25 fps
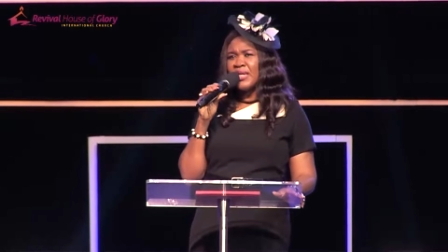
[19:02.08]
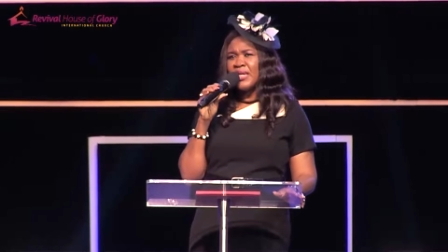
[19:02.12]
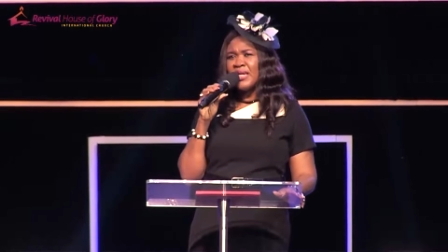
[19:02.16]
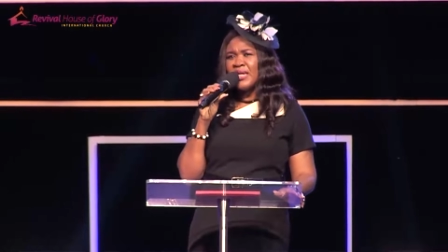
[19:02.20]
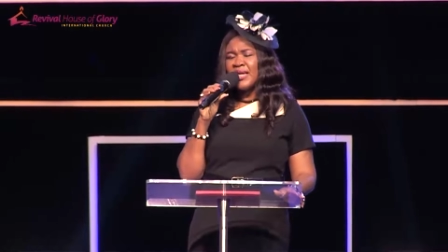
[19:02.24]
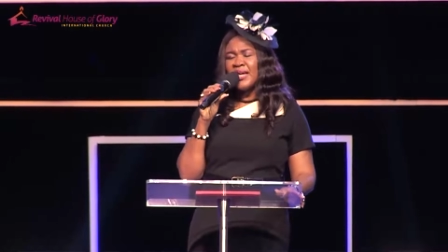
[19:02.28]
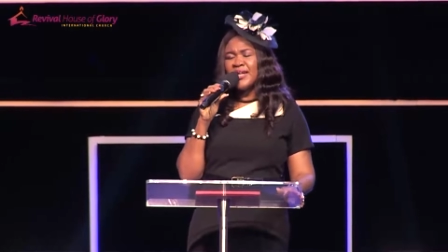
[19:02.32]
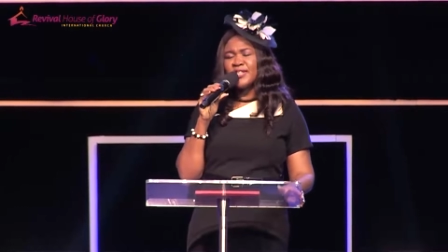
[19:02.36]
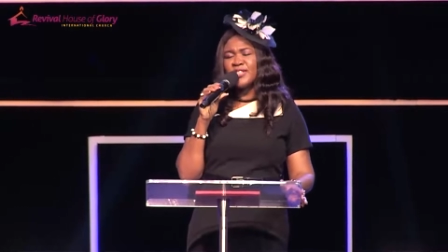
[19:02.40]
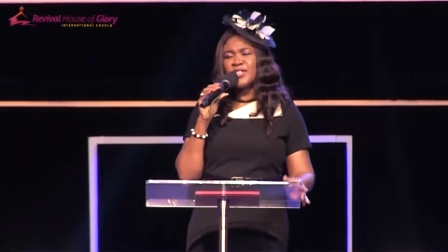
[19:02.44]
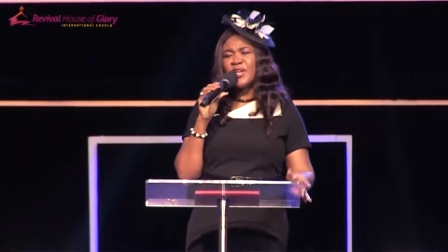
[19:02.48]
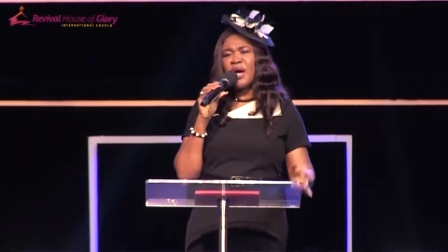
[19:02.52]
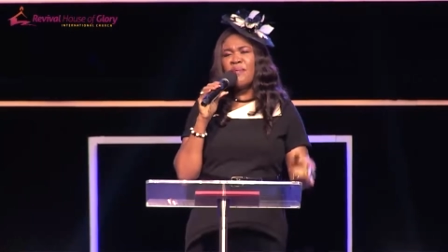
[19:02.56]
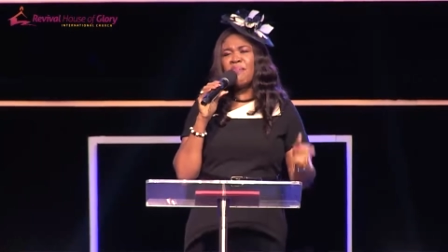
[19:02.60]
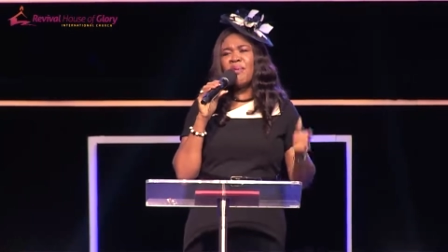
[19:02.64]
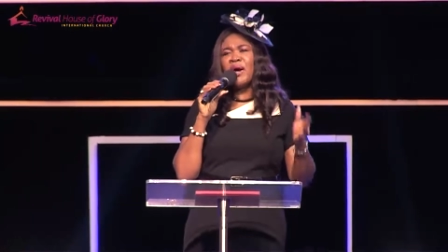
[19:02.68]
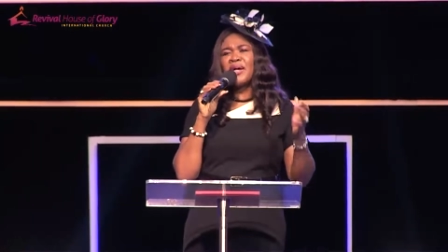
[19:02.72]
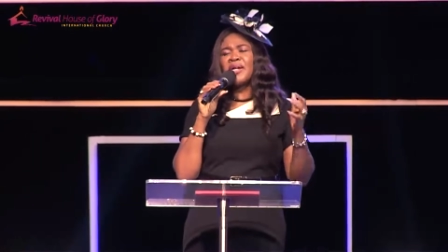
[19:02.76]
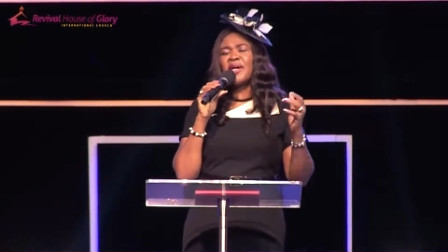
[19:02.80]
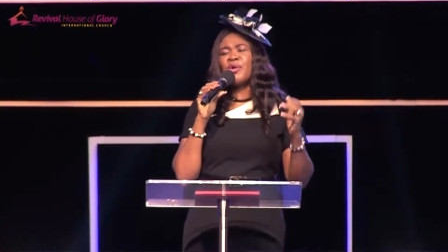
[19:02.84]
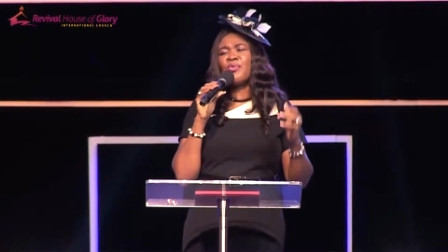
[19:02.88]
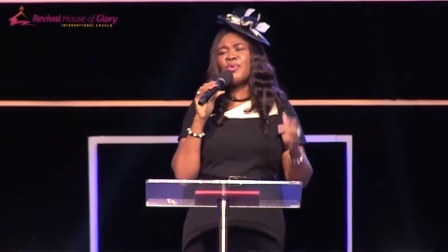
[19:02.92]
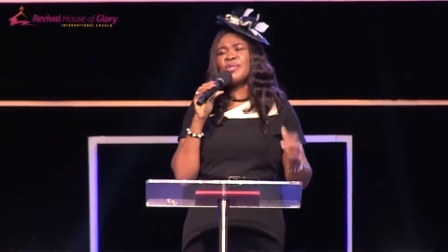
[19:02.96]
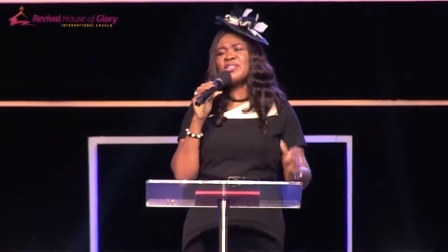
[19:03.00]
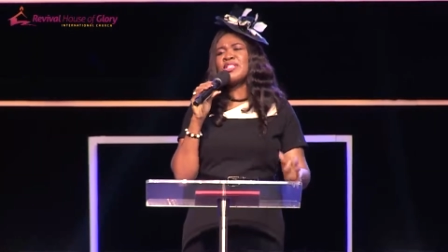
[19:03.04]
Is
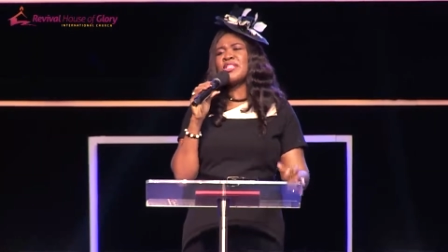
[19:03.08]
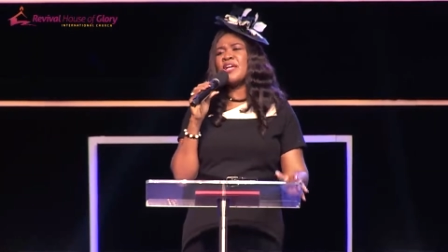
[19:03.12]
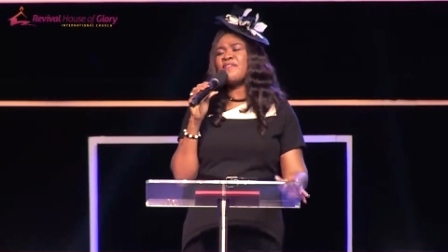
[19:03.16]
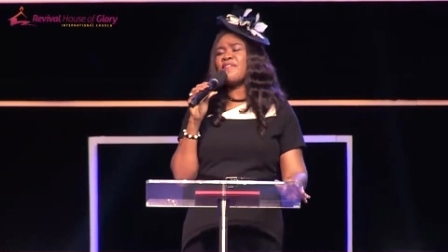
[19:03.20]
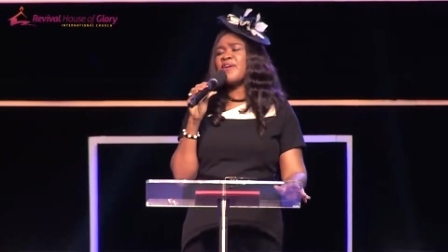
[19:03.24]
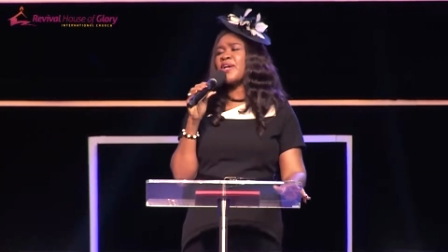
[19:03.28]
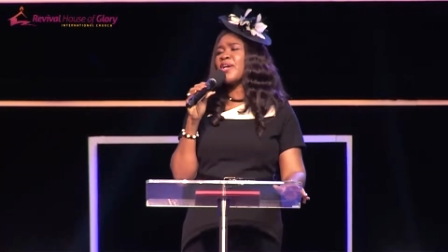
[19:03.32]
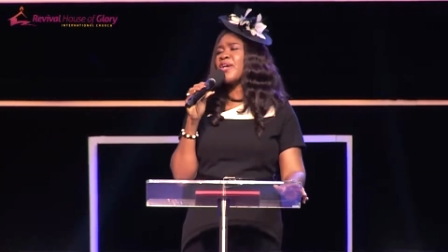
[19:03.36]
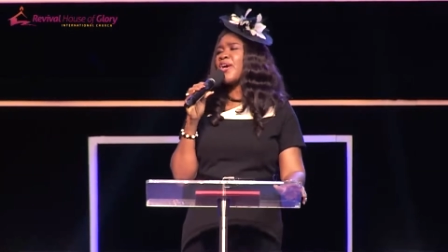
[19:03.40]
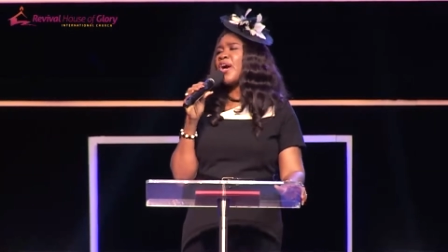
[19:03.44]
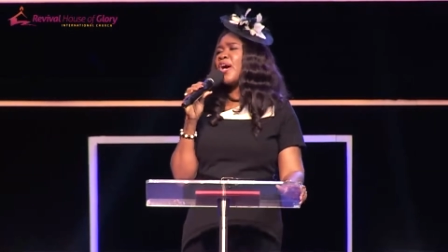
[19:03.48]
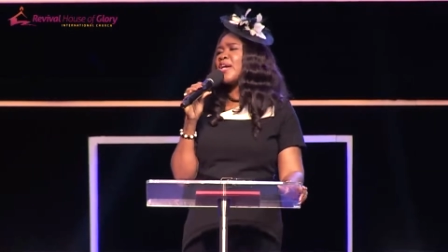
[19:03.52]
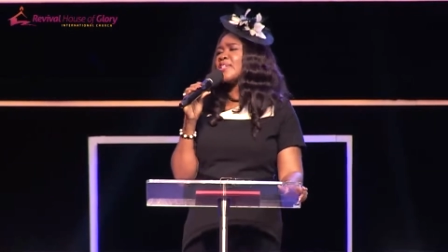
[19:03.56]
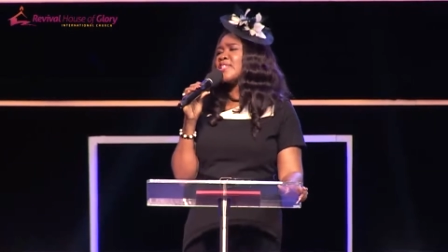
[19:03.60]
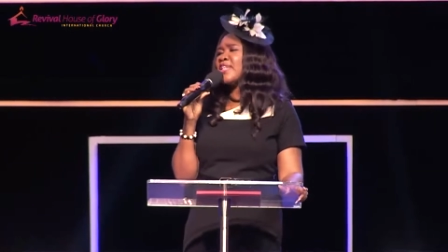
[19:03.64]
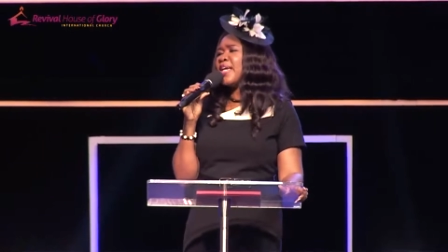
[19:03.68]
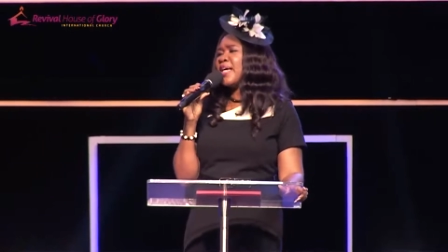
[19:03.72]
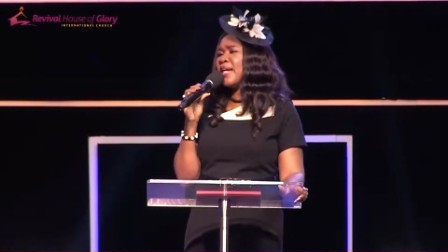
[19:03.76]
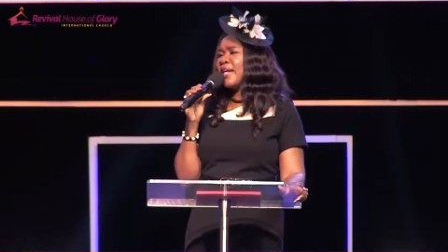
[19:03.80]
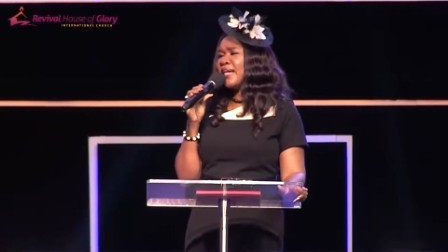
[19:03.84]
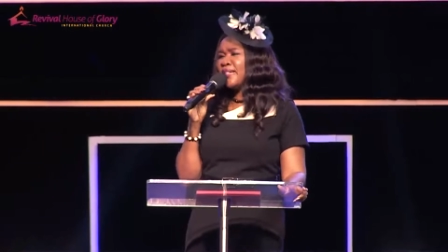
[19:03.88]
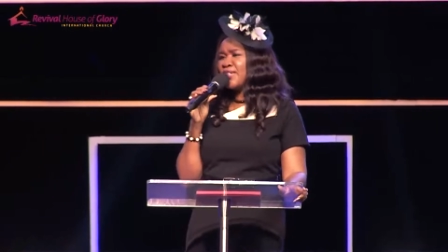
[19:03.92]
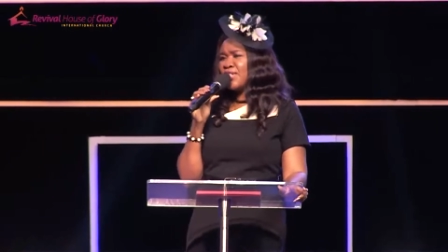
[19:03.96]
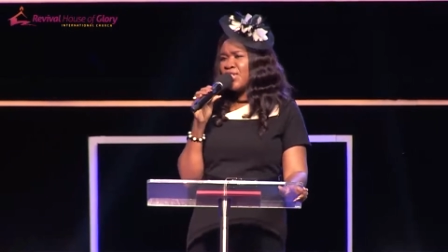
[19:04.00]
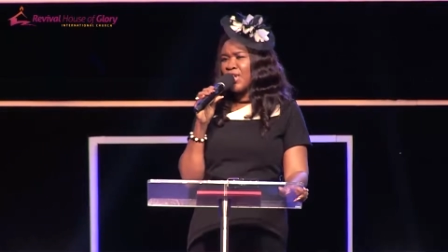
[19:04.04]
somebody receiving God's
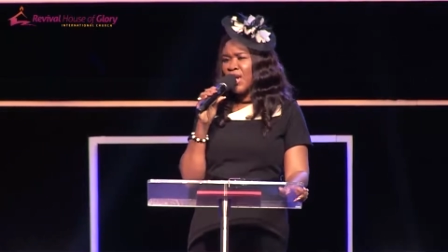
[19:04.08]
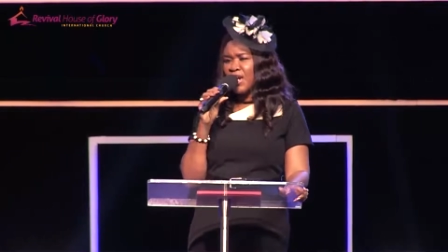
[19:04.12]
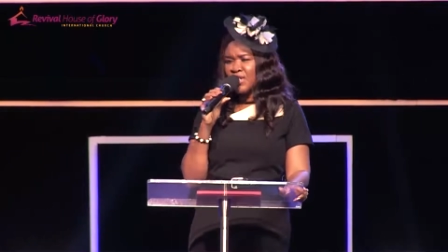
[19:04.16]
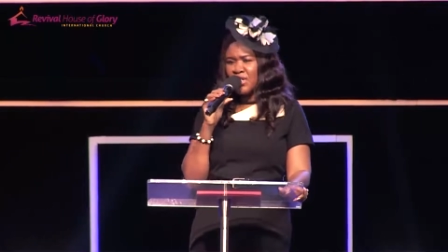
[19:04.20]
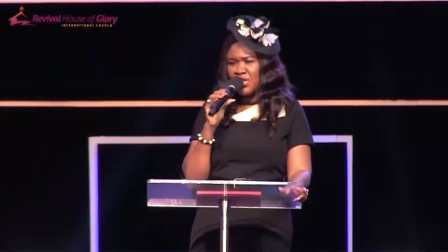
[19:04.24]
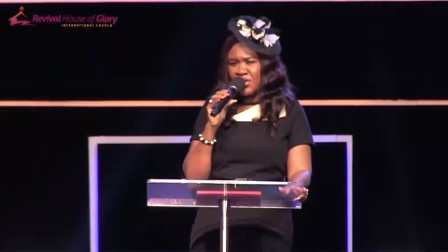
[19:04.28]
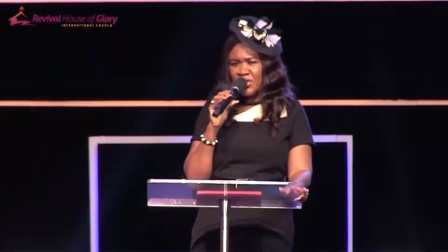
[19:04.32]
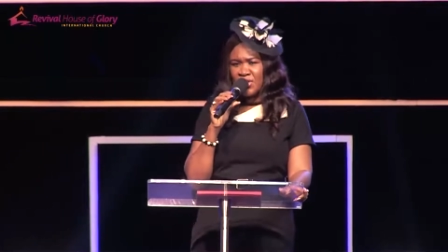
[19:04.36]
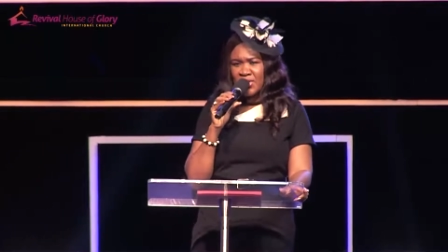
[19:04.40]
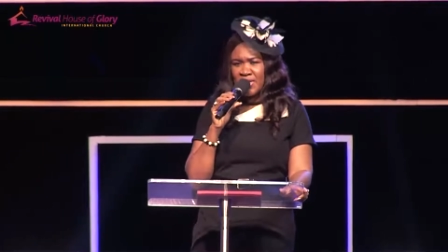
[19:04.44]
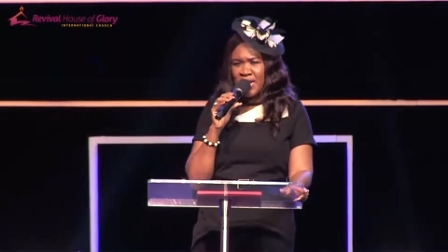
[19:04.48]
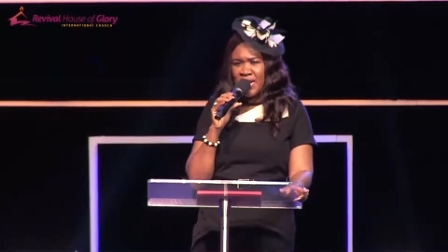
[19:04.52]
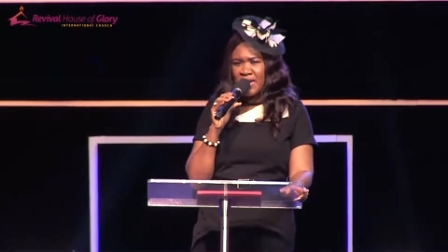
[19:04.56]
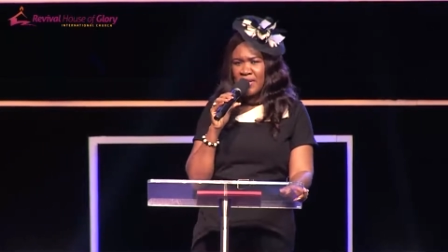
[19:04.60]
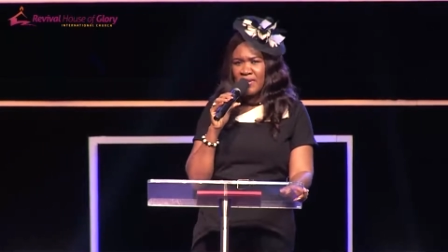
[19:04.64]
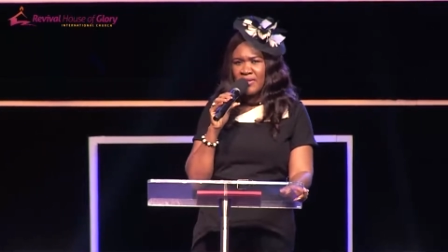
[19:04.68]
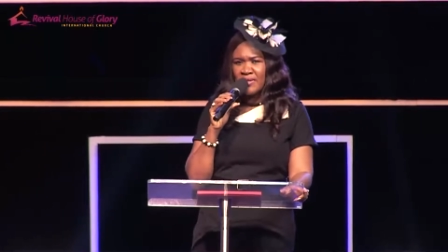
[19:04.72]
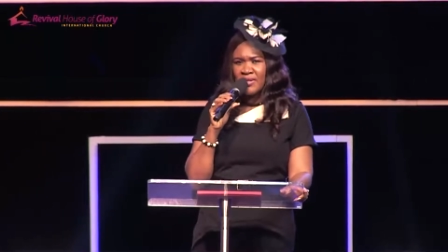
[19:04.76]
healing touch today?